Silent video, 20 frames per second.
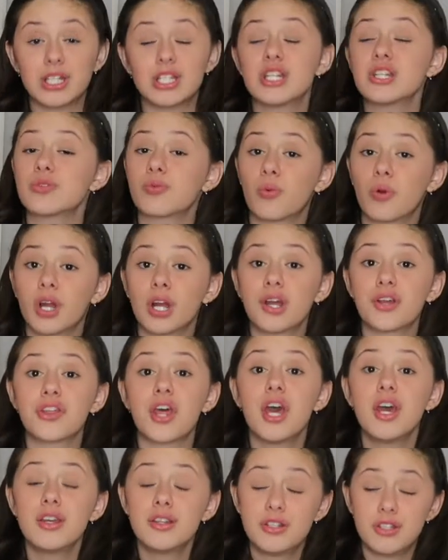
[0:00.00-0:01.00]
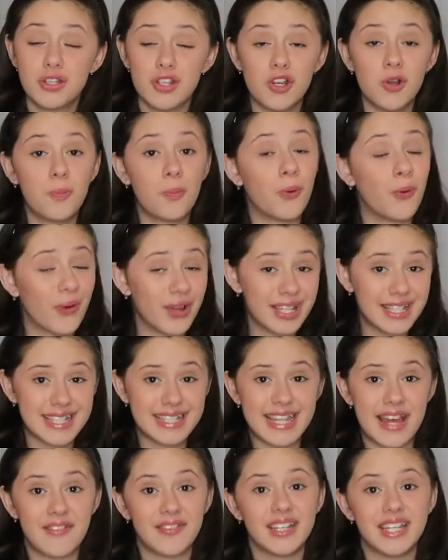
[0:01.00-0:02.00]
which is worth
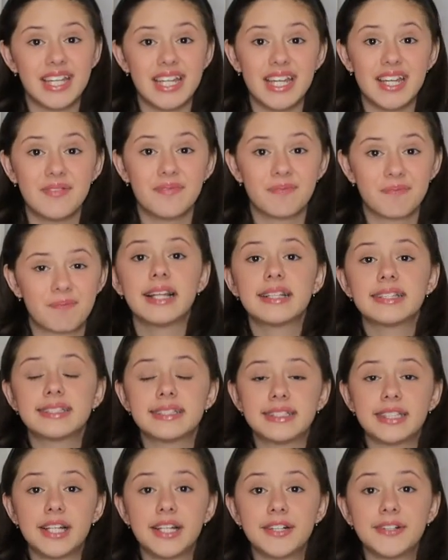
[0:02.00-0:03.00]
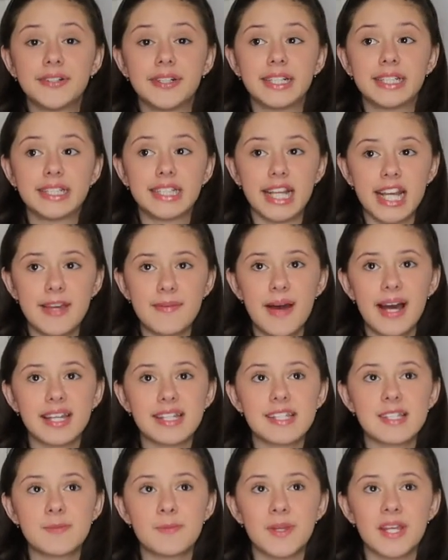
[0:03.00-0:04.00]
2.70. So a
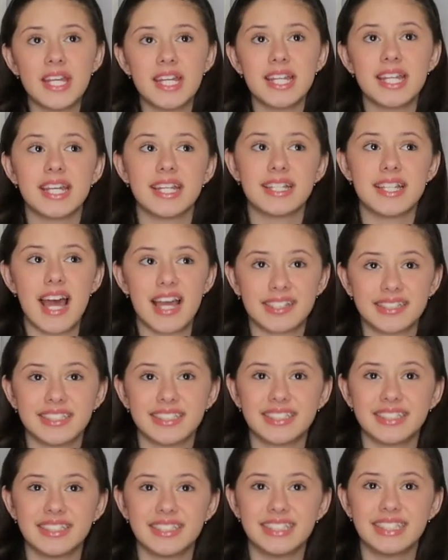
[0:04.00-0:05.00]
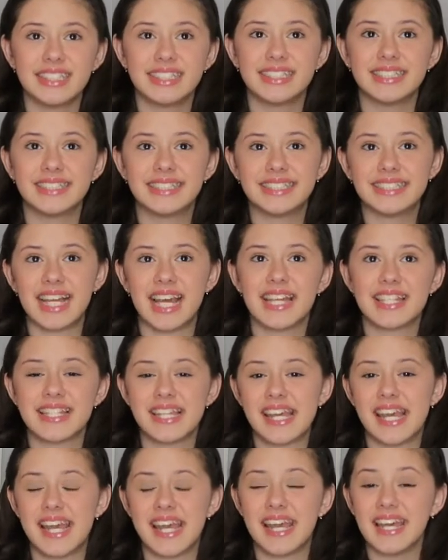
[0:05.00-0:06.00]
layback spin technically says
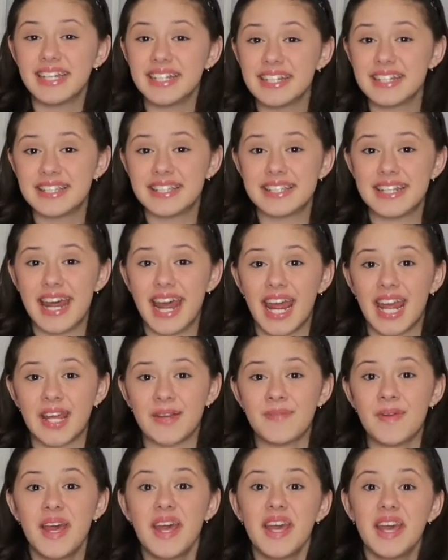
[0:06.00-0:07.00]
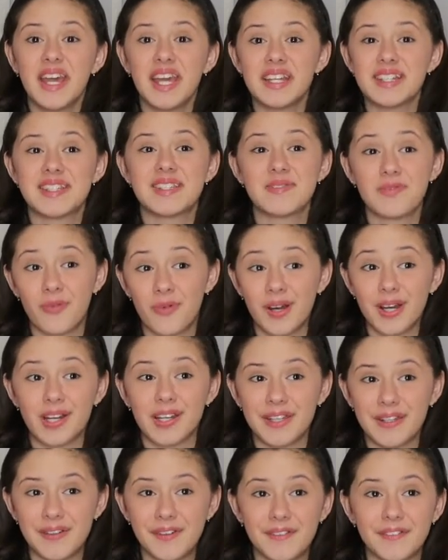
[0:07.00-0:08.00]
it in its name. It's
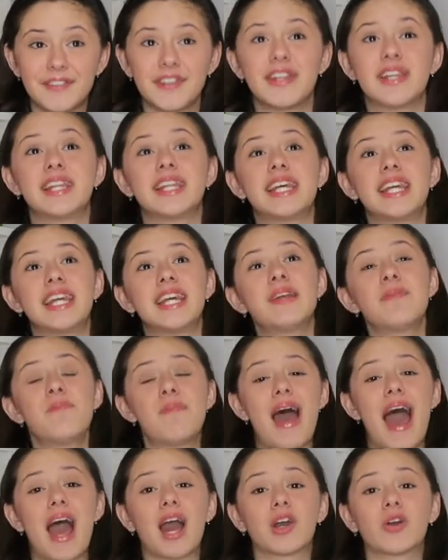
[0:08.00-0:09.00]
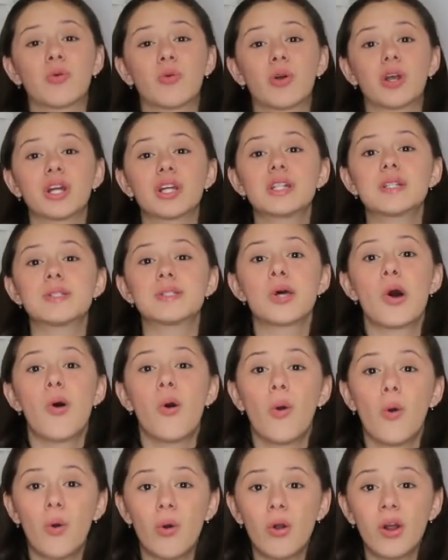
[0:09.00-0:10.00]
where you lean backwards
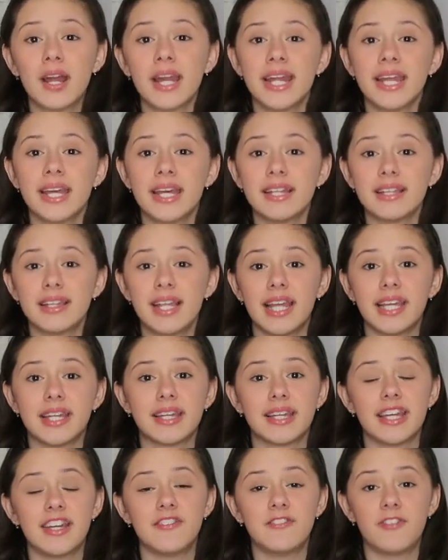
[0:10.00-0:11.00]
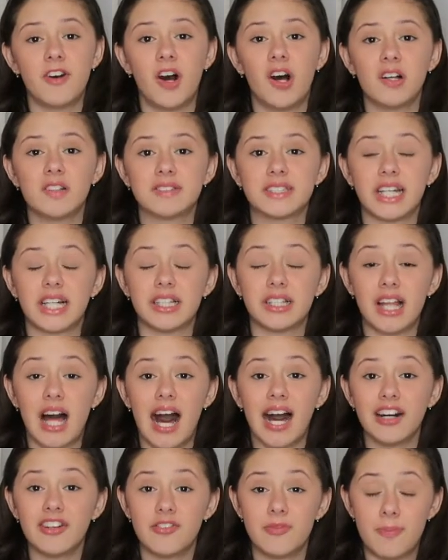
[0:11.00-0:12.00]
or it like involves a
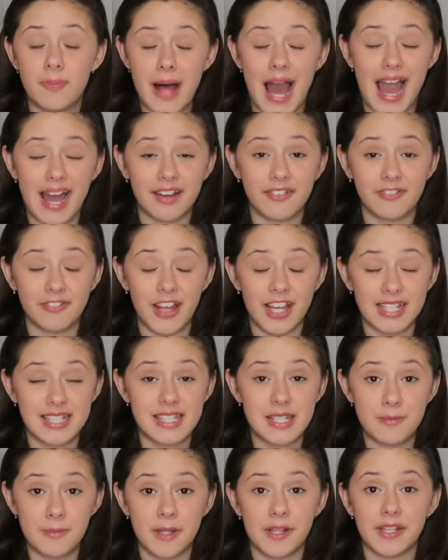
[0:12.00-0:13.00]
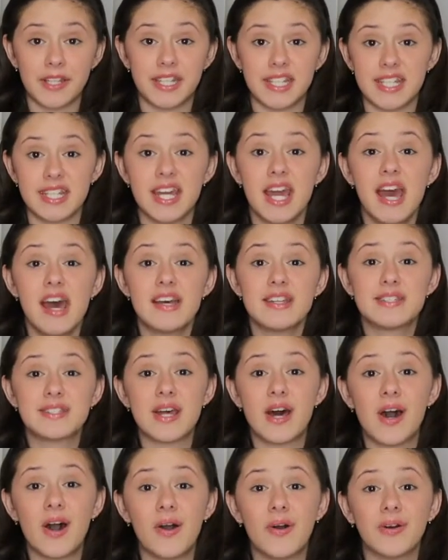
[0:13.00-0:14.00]
lot of back flexibility.
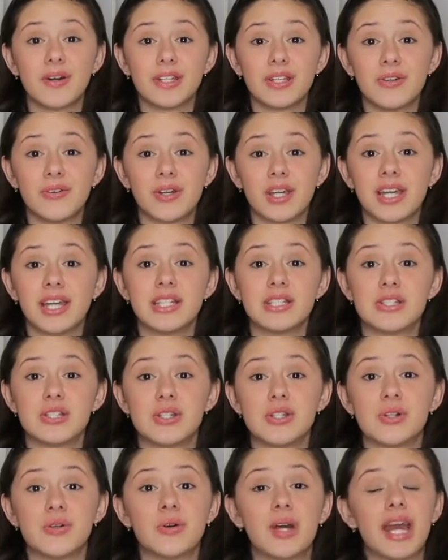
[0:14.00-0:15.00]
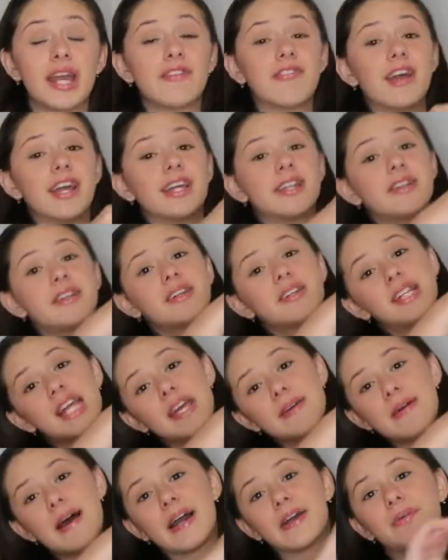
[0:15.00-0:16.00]
So you could do a regular
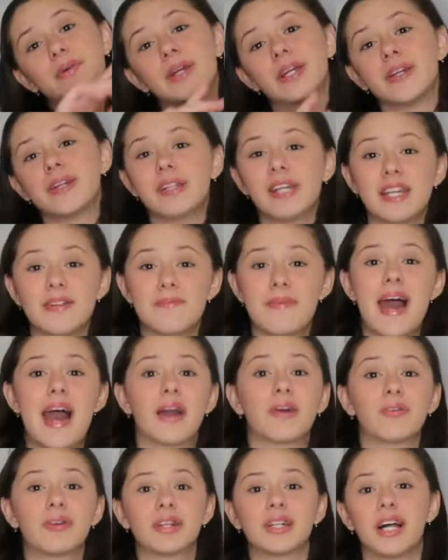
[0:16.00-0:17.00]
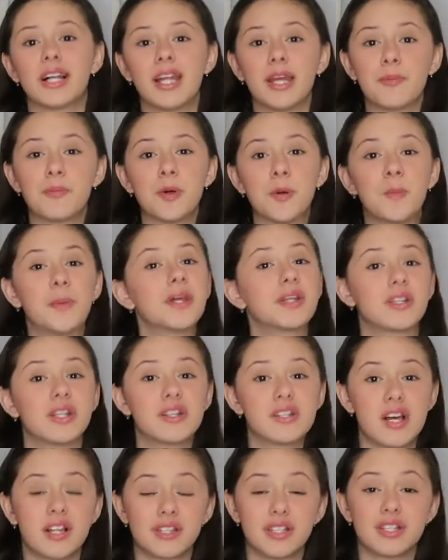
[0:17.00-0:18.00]
layback where you lean backward. I'll like put
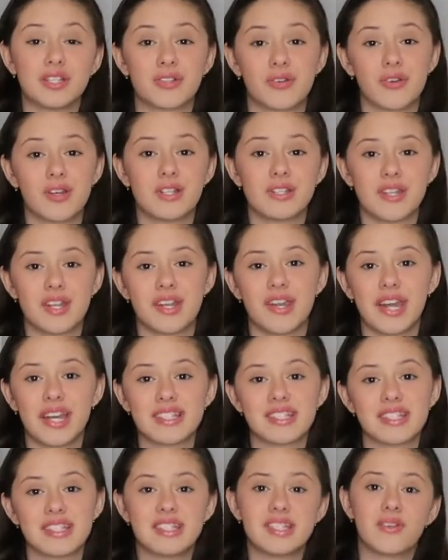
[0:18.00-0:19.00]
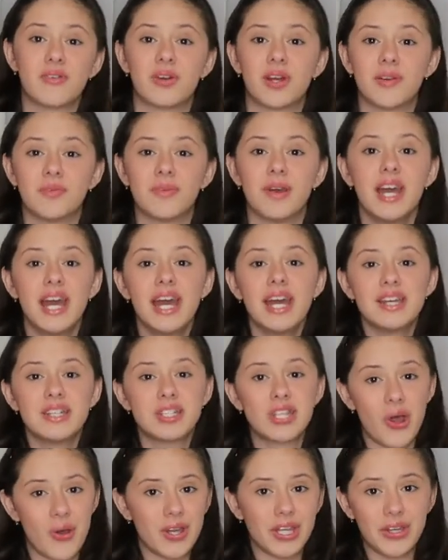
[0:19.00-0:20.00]
pictures on the screen so you guys can see what I'm
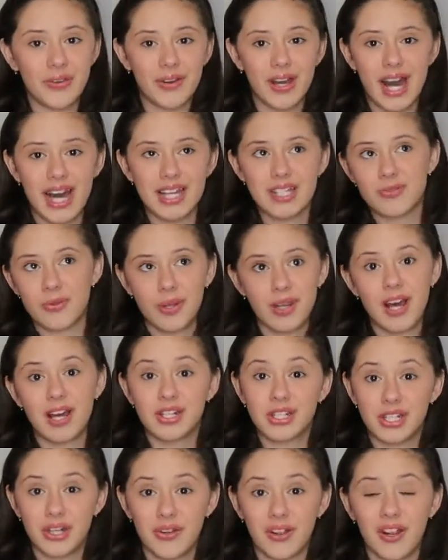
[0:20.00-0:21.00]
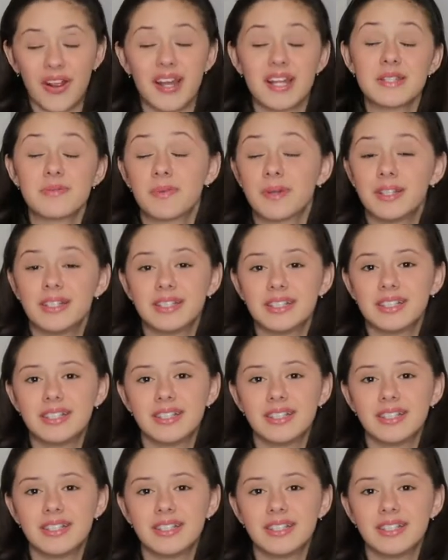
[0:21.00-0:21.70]
showing you guys. Well, not showing you guys, but